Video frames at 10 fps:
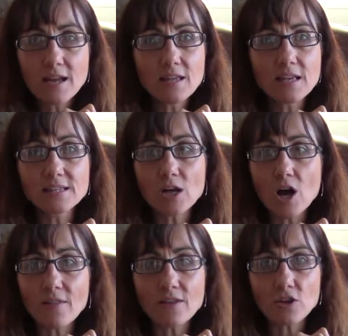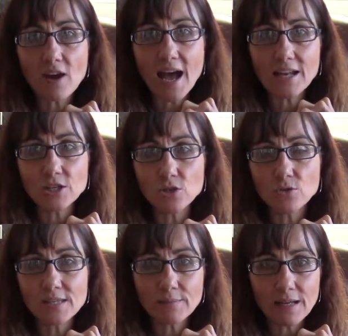It's all in your attitude.
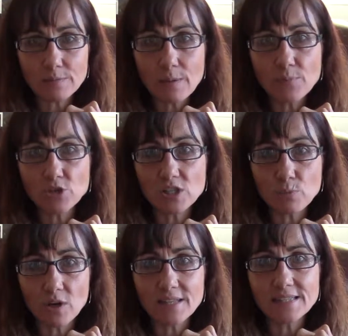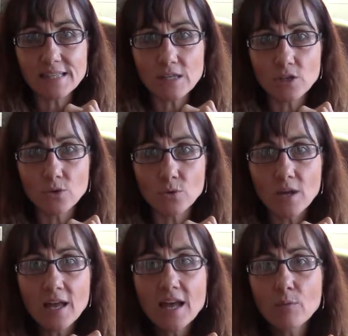Sometimes people just want to see you.
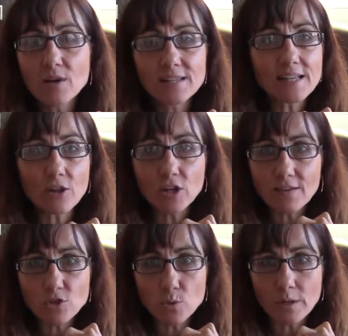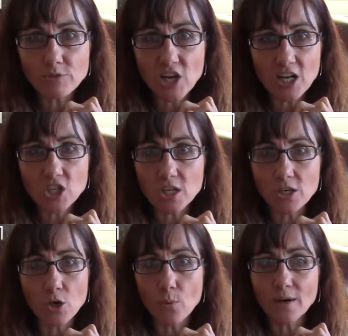When a seller gives you an objection, you
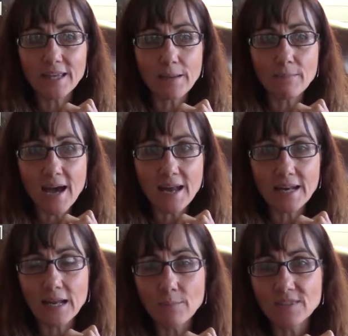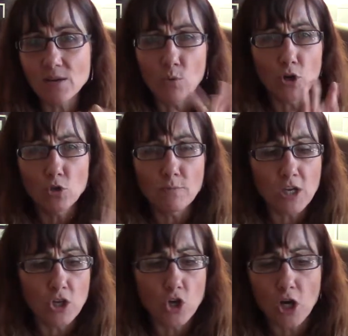don't want to get mad at him and say, what do you
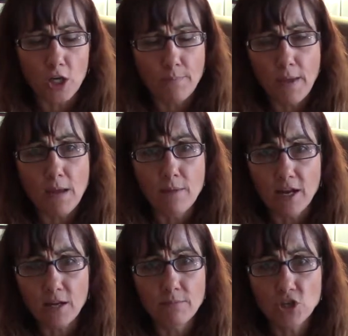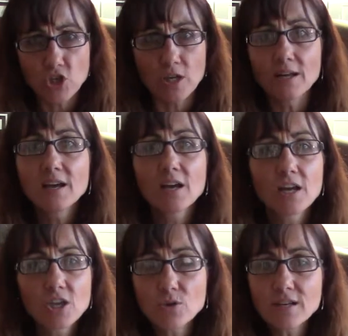mean you're not going to pay my commission?
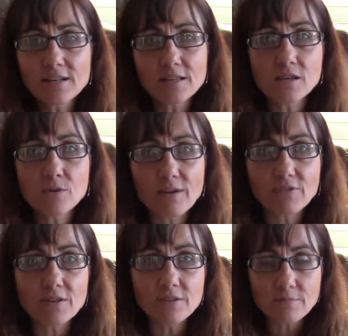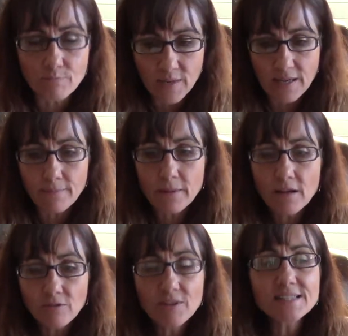You have to
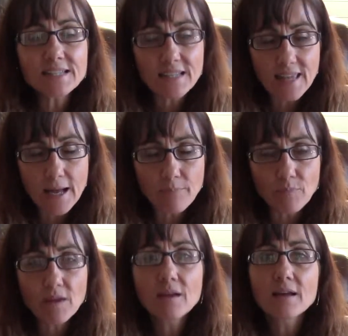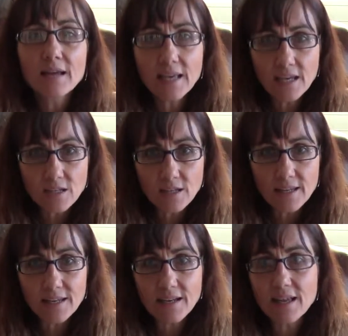listen to them, handle
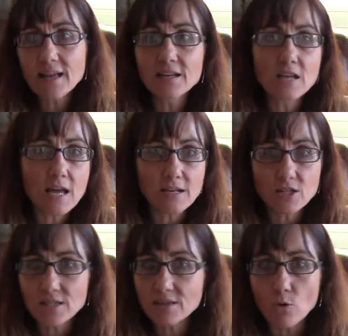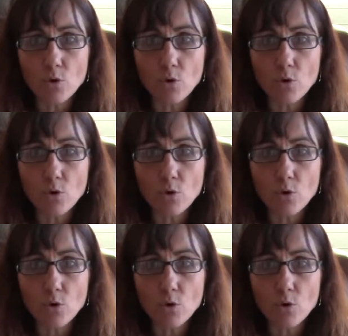it, and just